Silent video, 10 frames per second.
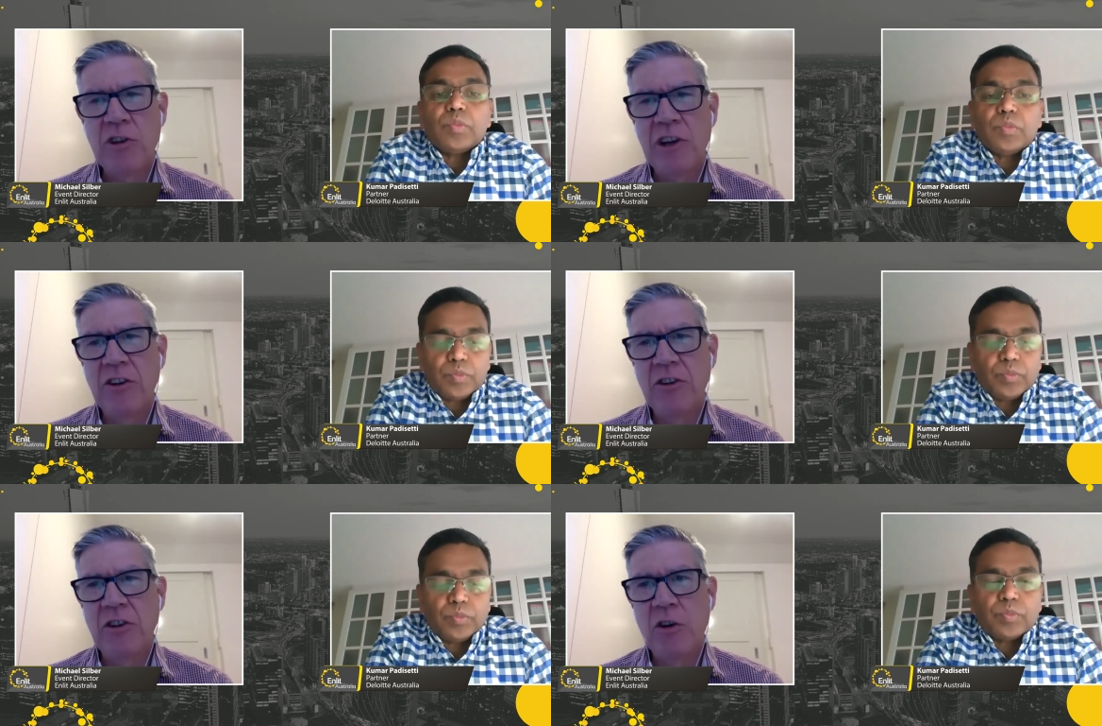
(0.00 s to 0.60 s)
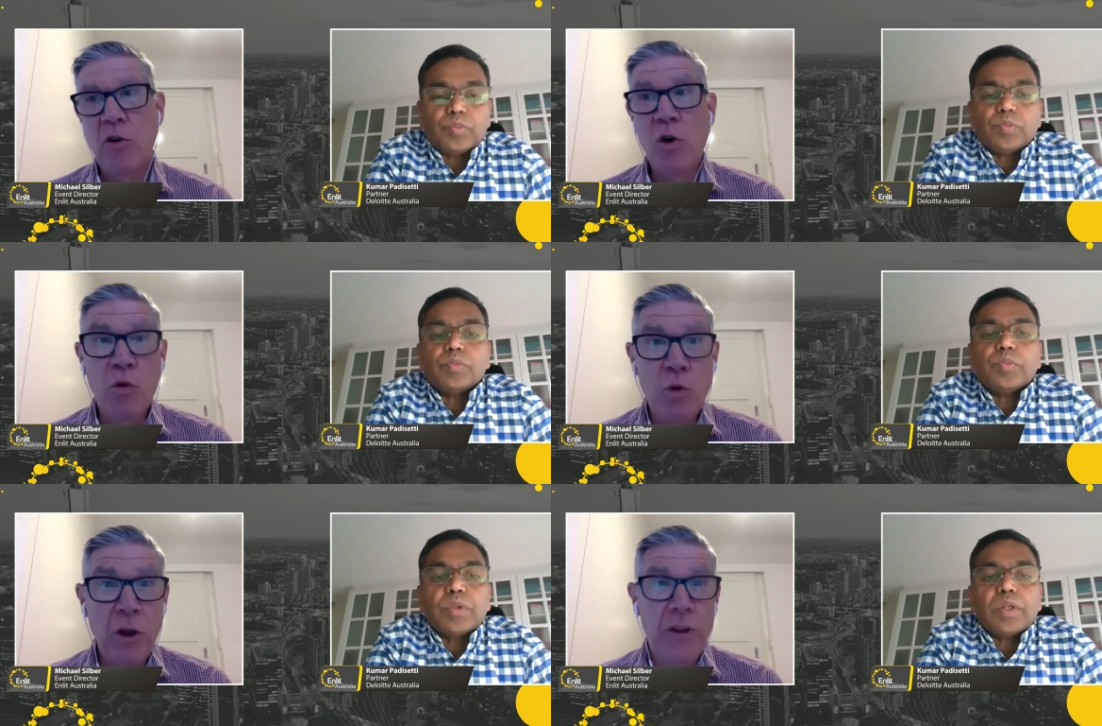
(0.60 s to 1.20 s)
Speaker 1: changes or, or,
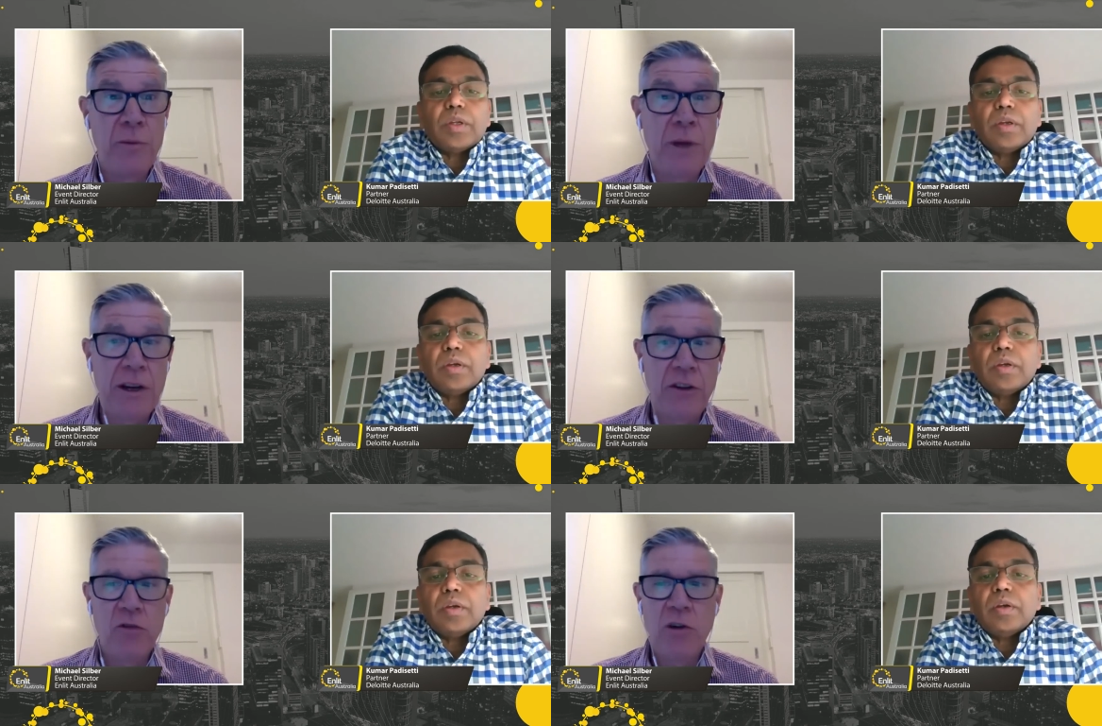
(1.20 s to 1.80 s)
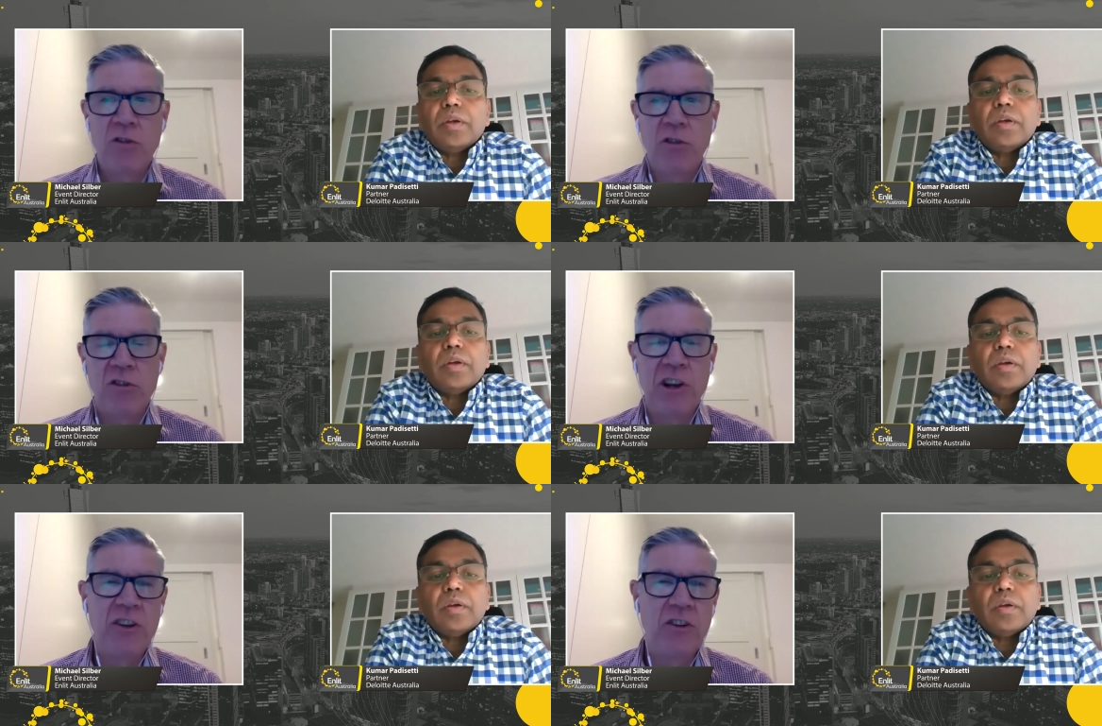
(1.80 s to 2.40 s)
will there be any structural
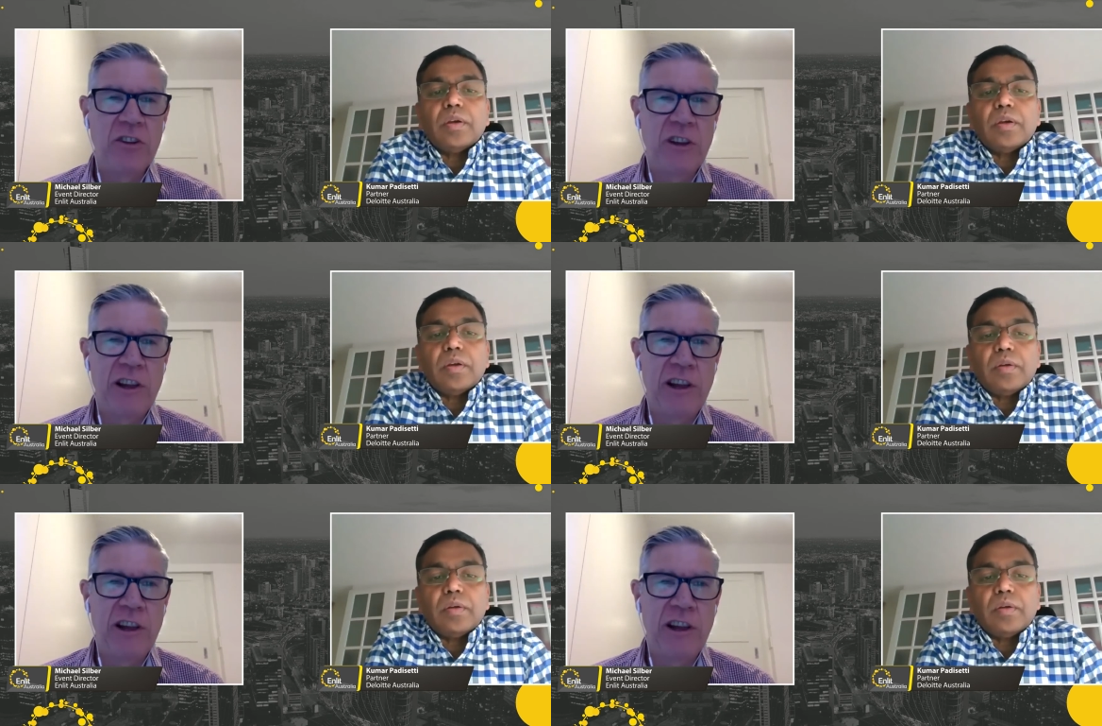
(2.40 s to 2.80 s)
changes in the